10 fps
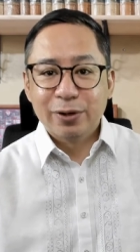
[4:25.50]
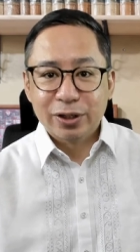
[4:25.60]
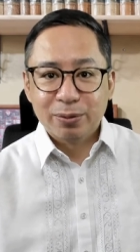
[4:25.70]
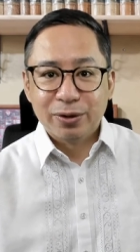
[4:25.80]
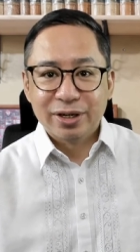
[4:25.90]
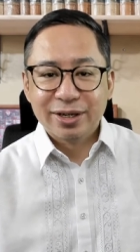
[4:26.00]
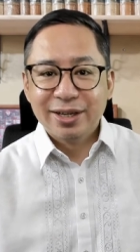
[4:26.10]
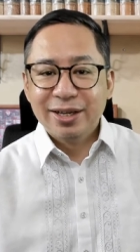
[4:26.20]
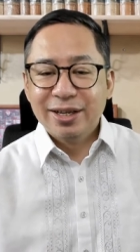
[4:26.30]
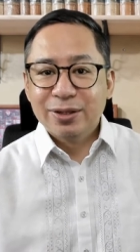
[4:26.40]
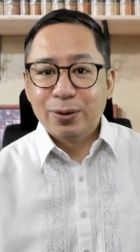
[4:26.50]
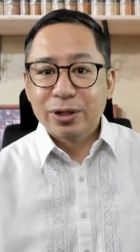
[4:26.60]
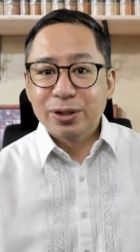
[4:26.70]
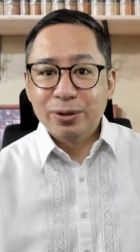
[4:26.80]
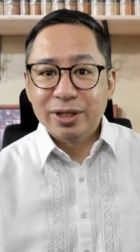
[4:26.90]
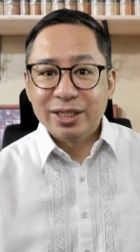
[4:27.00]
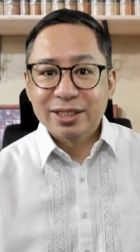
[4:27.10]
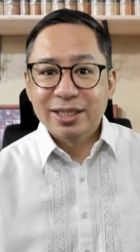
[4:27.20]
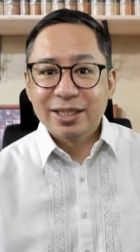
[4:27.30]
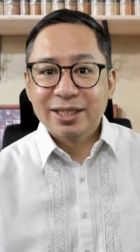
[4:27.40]
Furthermore, the court
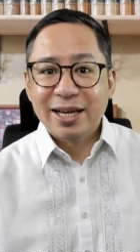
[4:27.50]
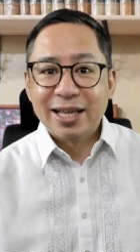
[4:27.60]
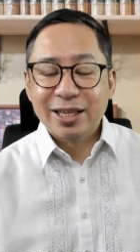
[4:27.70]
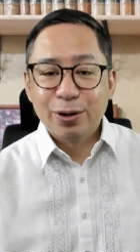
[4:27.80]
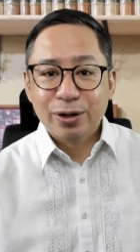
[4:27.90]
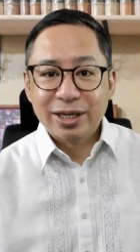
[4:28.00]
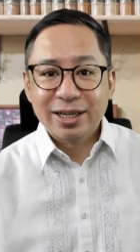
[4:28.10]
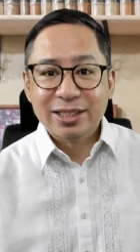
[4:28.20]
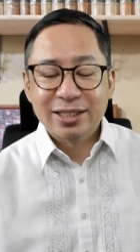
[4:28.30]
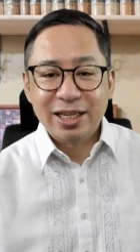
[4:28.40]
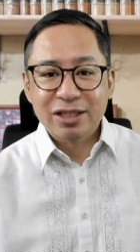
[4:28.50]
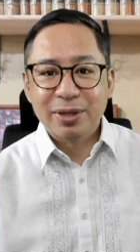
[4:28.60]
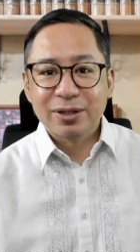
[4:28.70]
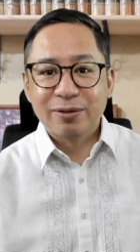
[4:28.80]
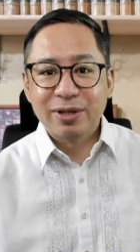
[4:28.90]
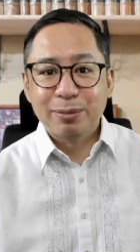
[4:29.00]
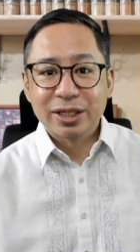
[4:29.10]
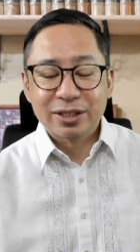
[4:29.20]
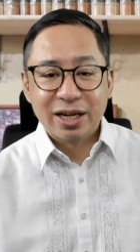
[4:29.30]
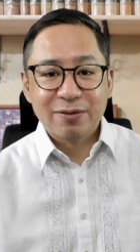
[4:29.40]
noticed the categorical statement of the
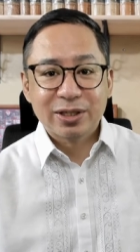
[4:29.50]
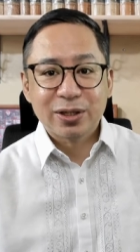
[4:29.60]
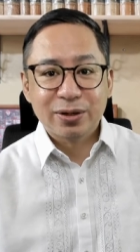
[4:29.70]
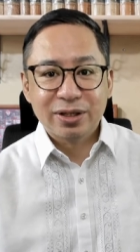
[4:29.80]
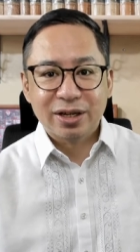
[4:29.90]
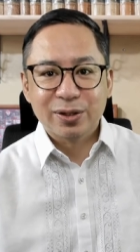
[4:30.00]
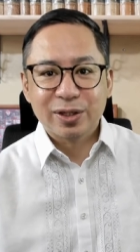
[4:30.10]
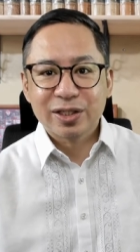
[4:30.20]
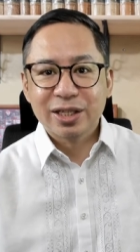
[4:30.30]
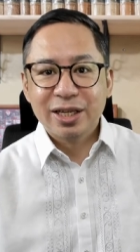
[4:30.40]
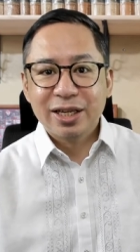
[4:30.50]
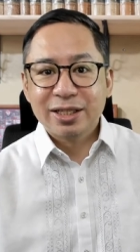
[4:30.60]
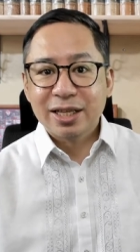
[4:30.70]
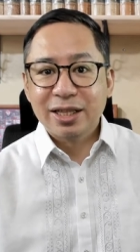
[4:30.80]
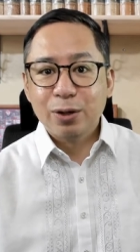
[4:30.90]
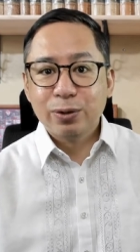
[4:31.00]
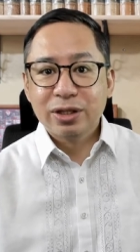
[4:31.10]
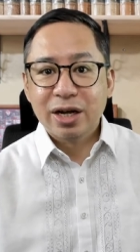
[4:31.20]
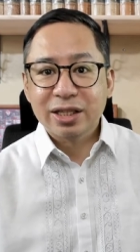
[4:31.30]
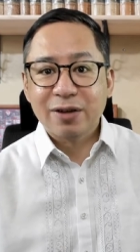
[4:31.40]
bus drivers and conductors that they
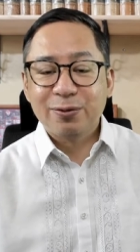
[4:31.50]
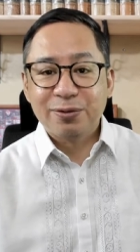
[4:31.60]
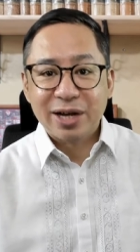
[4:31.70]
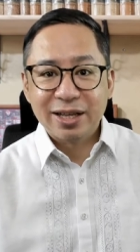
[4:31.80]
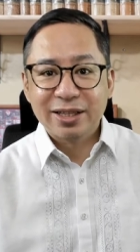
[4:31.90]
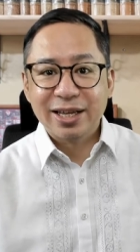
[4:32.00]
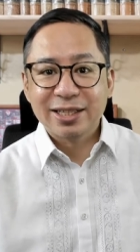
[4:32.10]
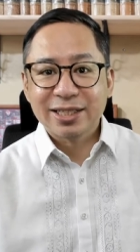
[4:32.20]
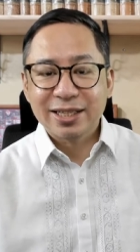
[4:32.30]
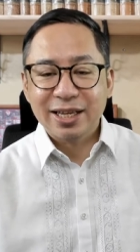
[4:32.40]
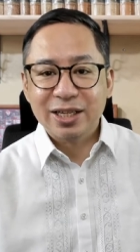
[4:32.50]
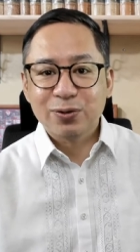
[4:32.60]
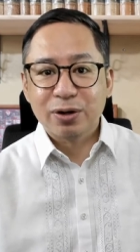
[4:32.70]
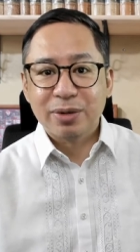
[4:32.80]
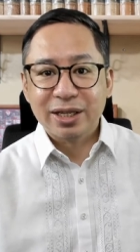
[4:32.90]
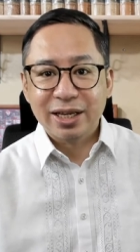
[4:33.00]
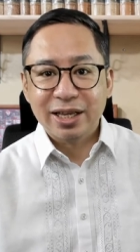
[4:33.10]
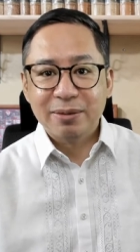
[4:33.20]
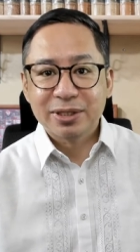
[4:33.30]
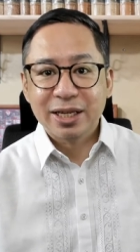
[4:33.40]
would not have filed the instant case for money
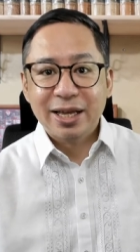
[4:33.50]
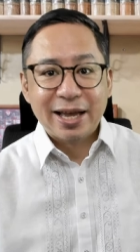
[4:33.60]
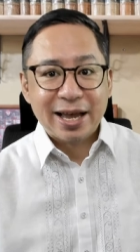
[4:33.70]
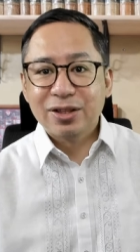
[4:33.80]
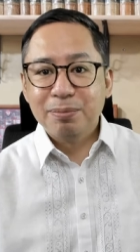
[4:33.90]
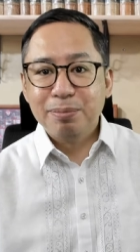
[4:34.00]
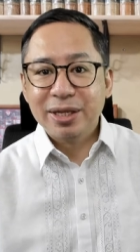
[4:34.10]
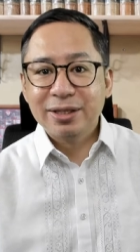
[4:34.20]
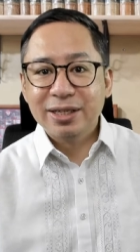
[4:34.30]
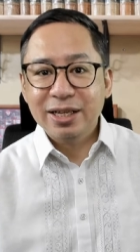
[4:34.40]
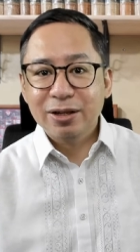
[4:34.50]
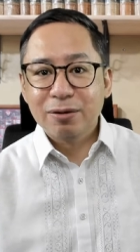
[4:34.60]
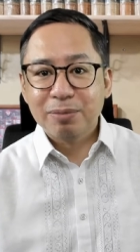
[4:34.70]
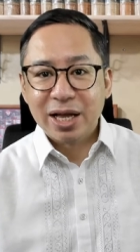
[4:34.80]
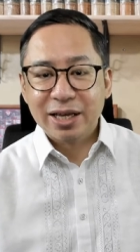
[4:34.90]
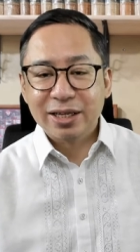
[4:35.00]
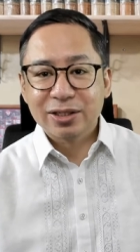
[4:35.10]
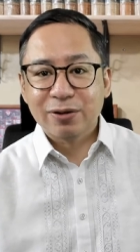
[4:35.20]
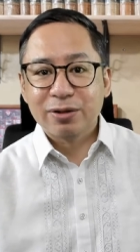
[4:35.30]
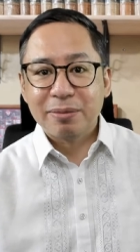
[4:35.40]
claims had there been real
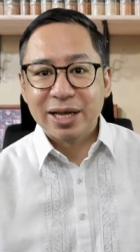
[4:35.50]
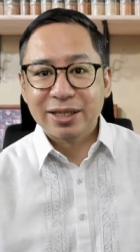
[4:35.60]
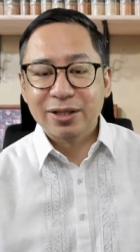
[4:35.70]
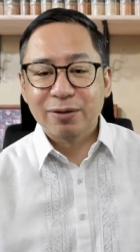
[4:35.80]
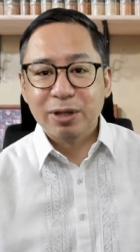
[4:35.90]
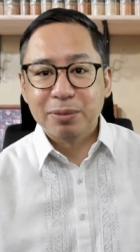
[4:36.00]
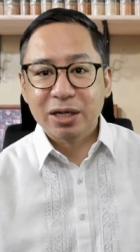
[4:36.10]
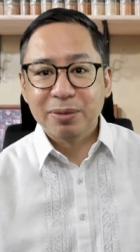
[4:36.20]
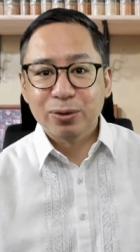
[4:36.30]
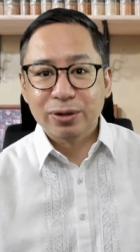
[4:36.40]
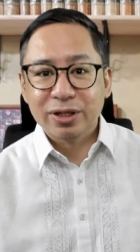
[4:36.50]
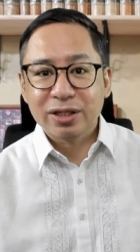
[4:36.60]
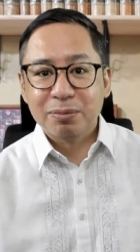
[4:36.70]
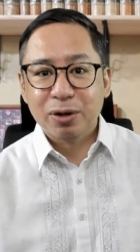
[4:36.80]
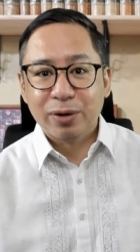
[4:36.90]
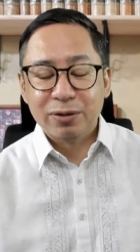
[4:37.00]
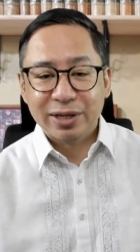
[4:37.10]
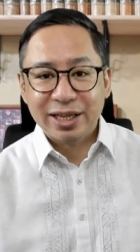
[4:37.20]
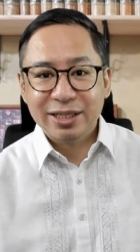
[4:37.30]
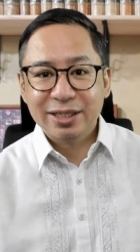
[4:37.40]
compliance of the mandate of Department Order No.
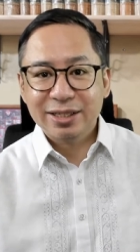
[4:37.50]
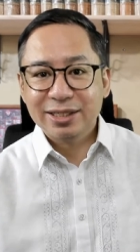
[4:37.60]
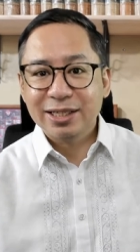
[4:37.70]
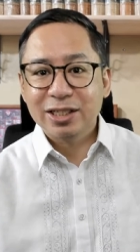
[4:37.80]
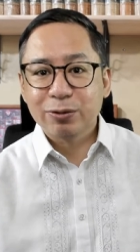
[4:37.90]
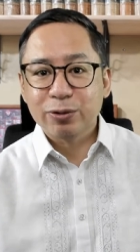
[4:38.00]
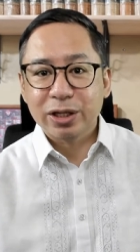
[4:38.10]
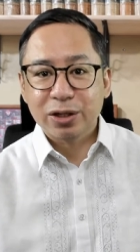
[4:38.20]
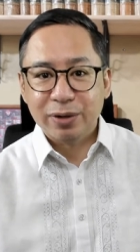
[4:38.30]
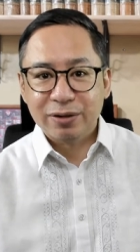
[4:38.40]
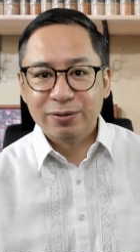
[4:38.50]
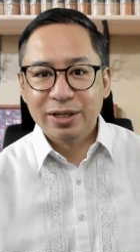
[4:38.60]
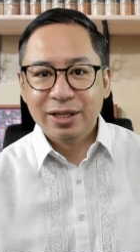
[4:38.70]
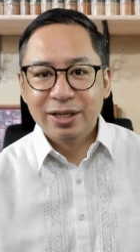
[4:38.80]
118, Series of 2012.